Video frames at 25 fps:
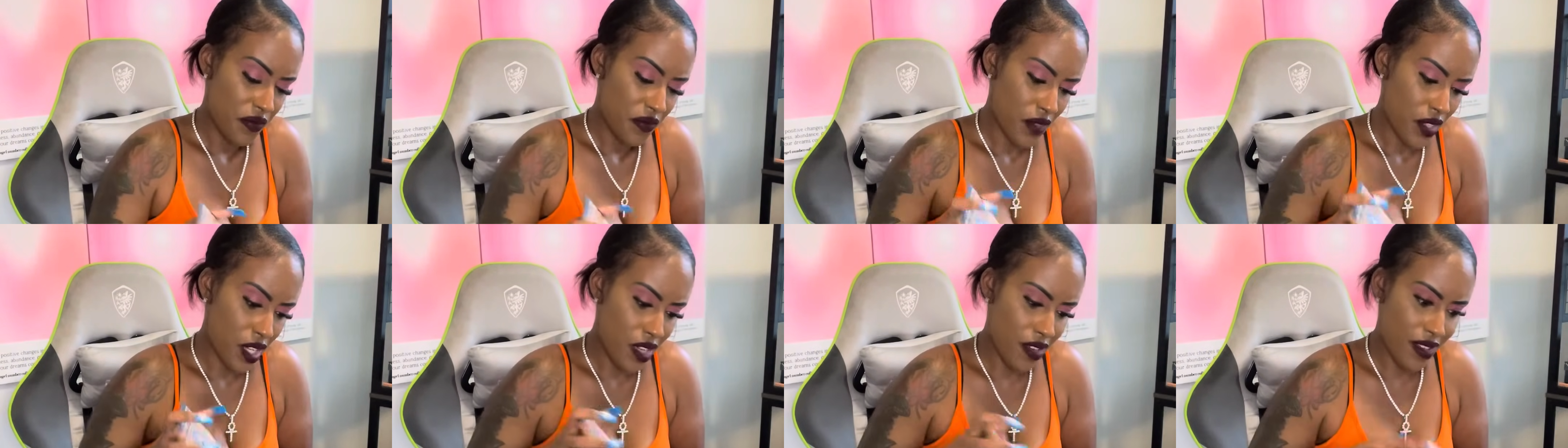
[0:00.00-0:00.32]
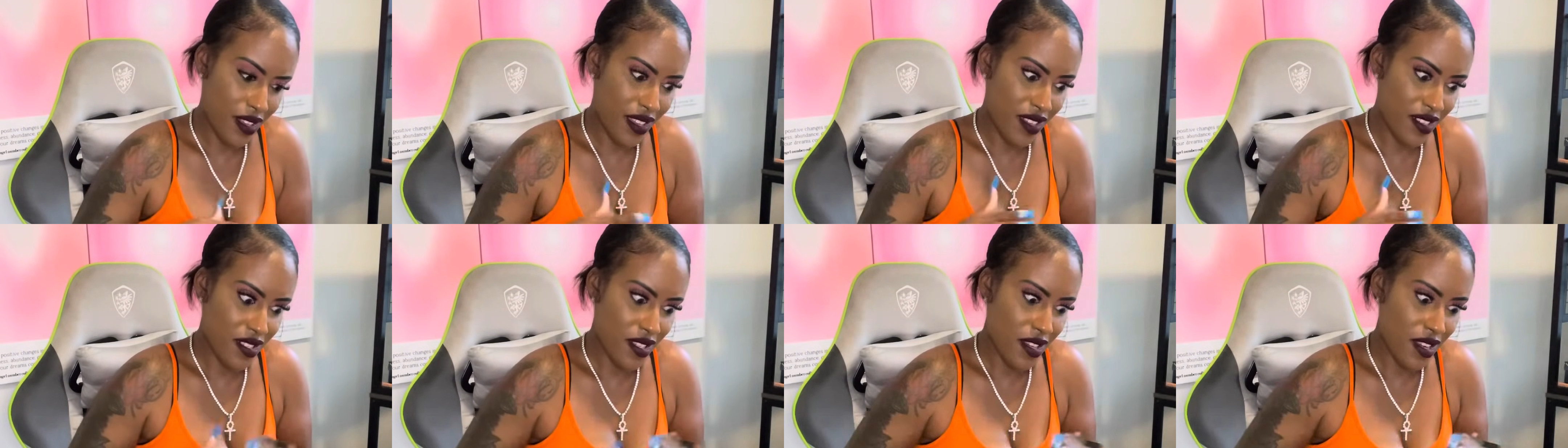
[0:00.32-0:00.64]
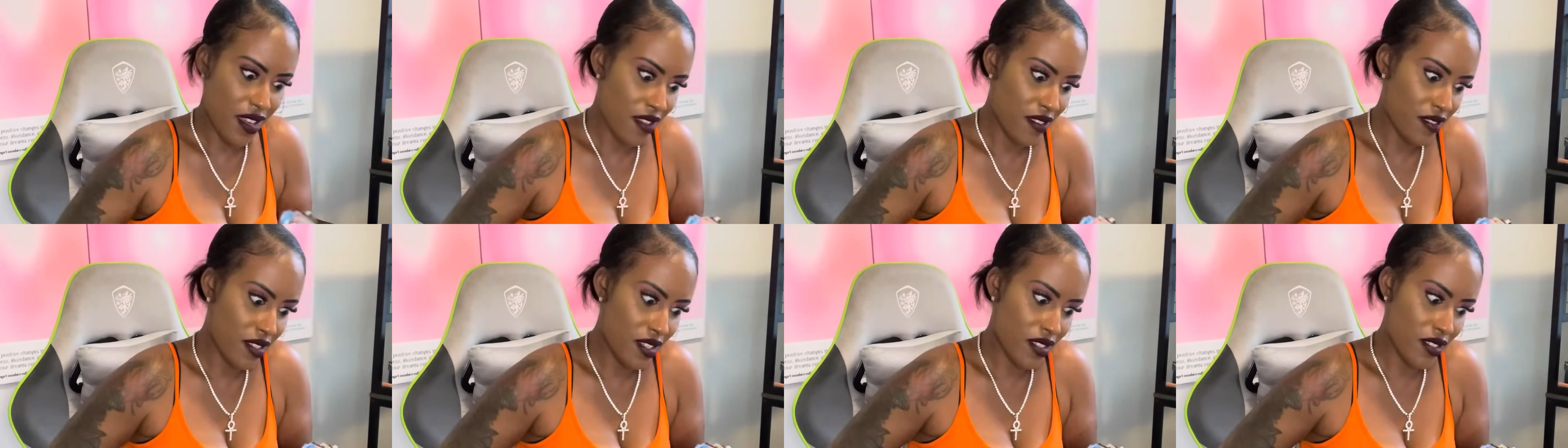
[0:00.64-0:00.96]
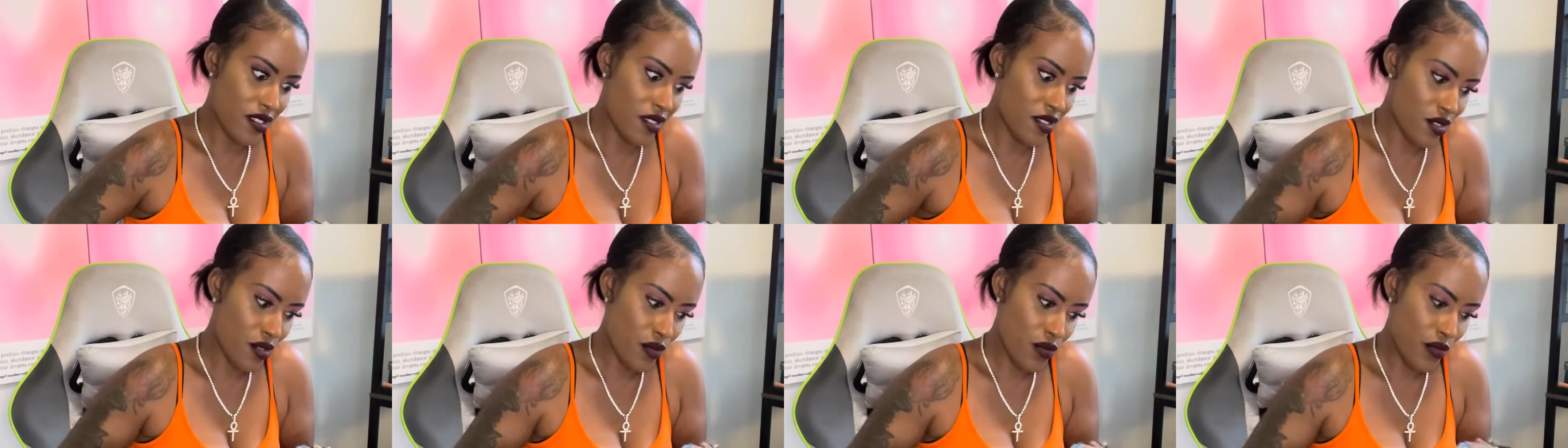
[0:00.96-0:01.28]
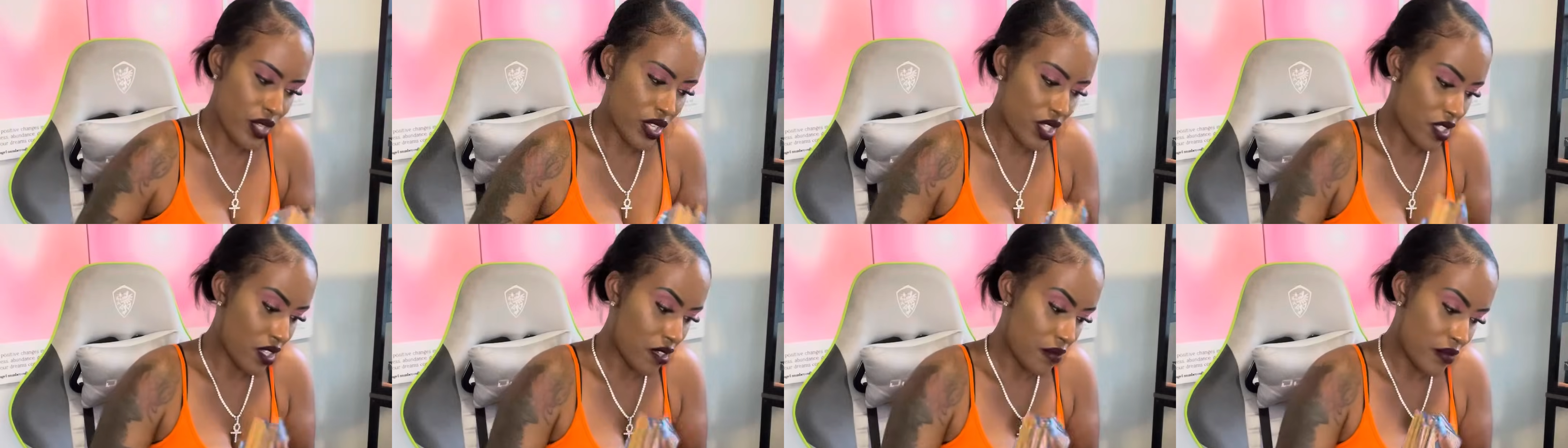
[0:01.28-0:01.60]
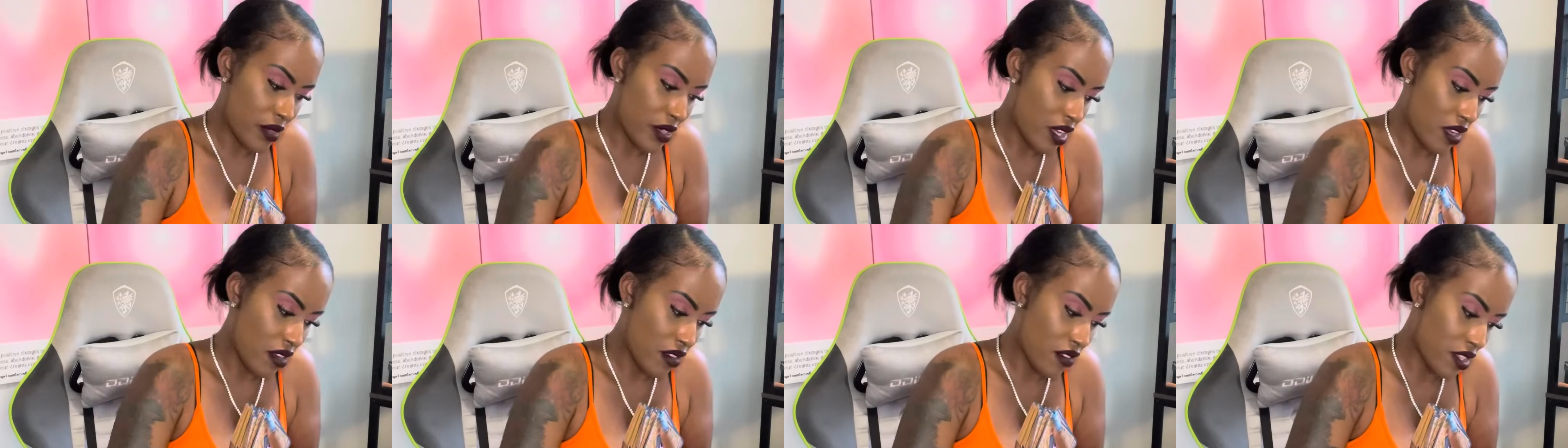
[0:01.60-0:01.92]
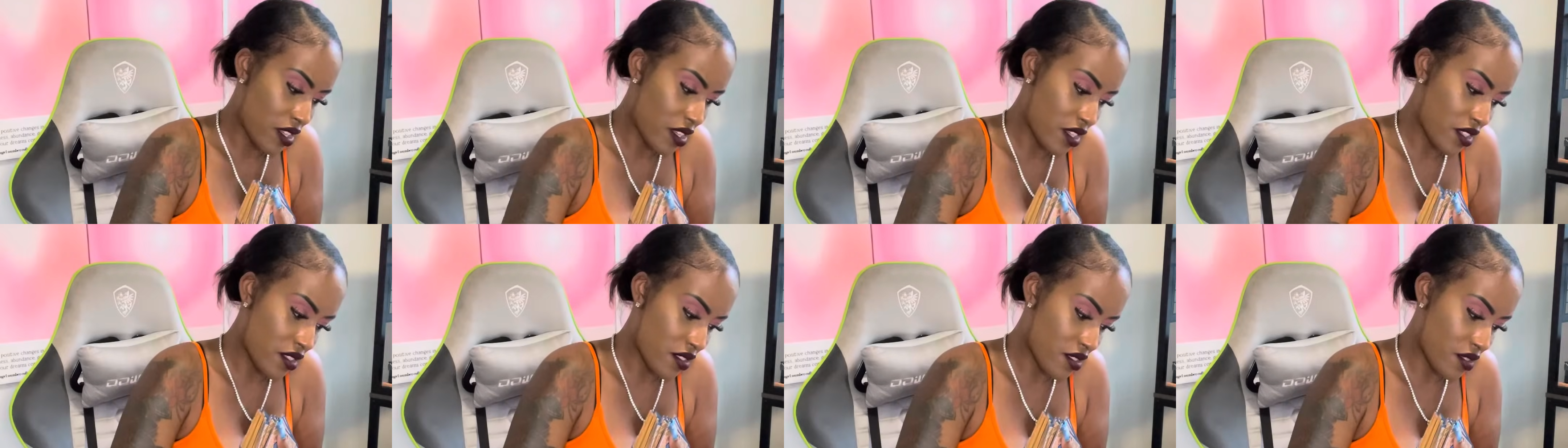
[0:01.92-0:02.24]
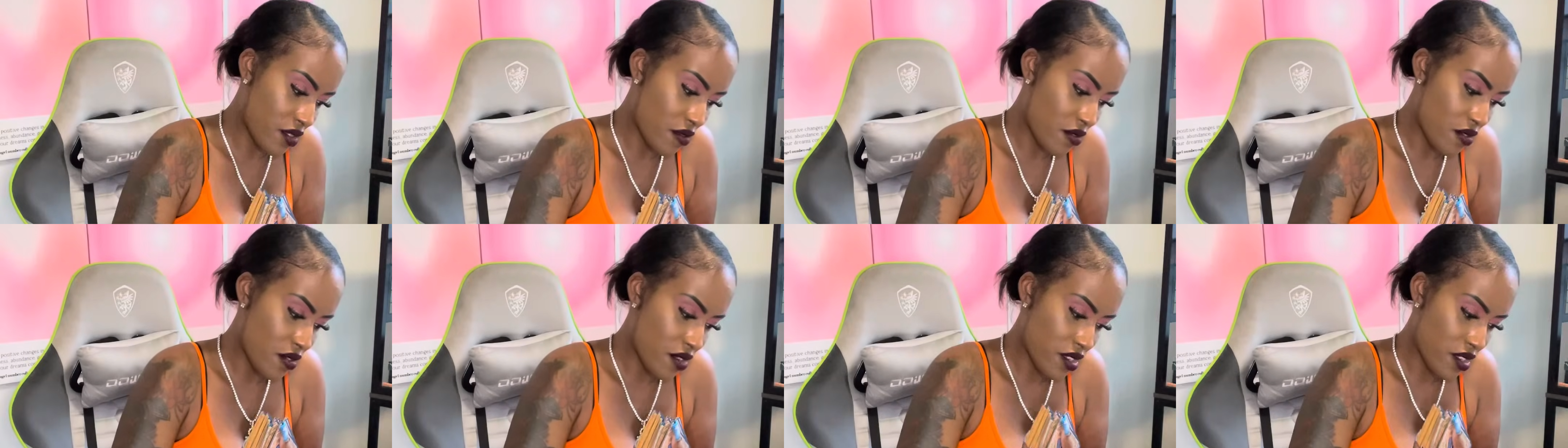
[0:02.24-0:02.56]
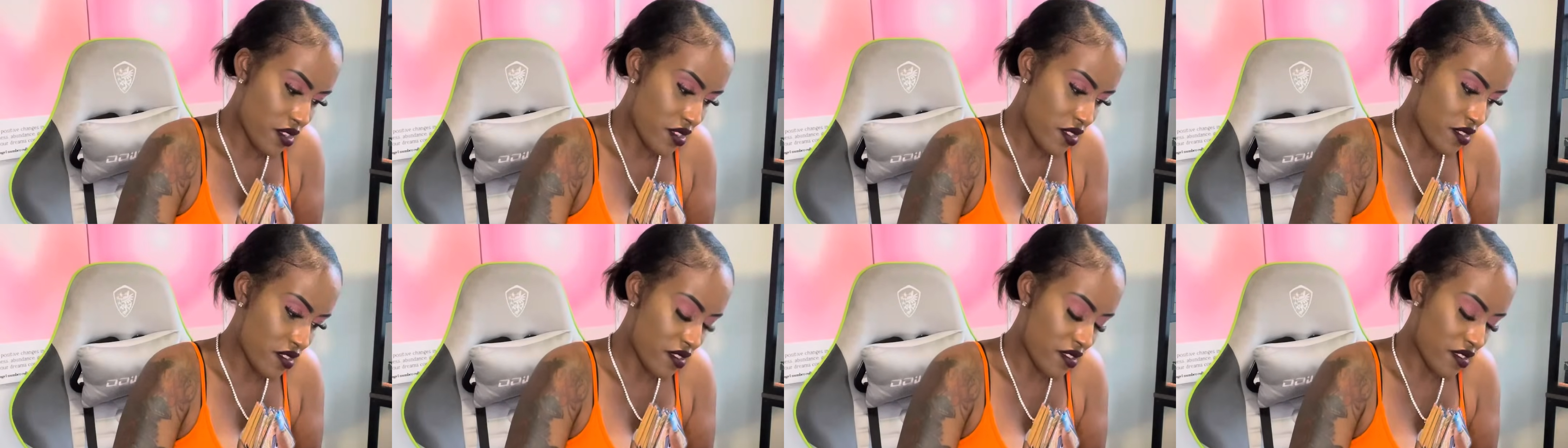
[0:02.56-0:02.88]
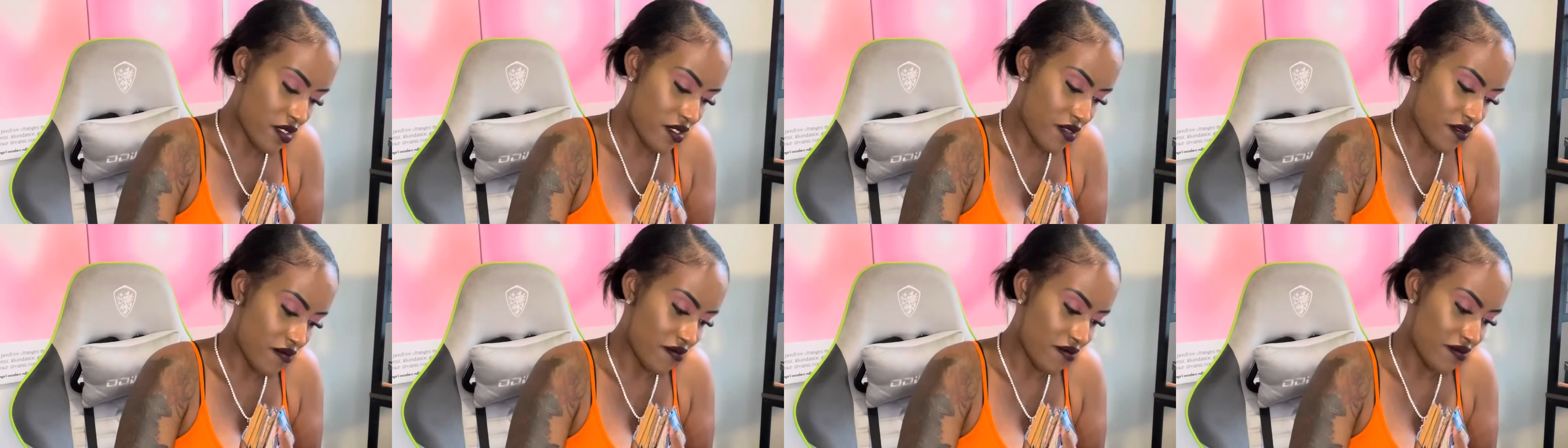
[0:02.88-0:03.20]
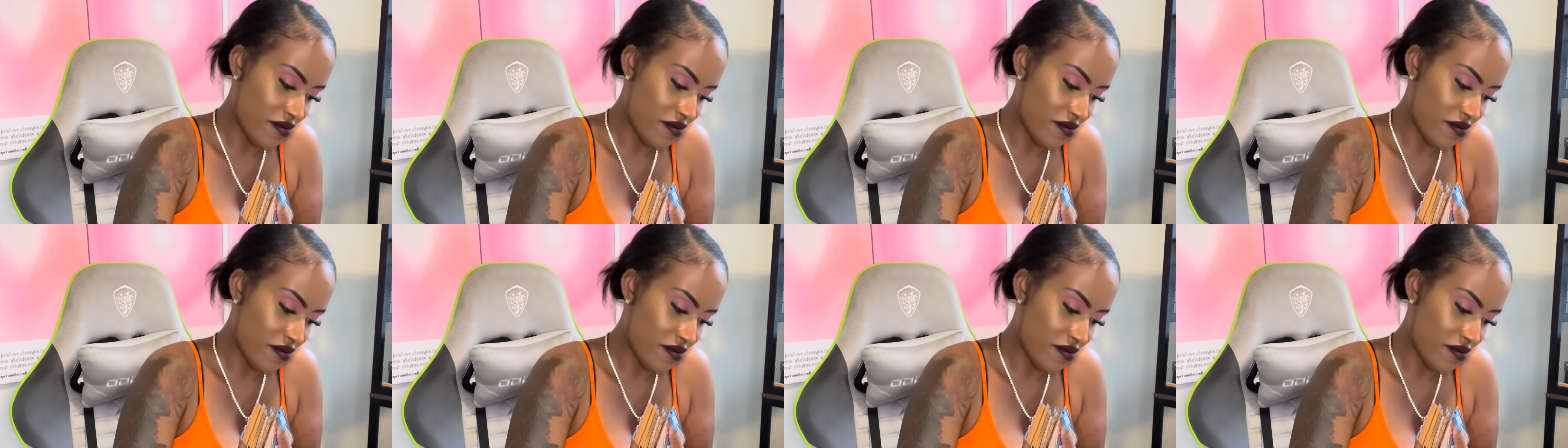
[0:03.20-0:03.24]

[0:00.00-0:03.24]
Okay, child, look at the two men coming out. King of Swords.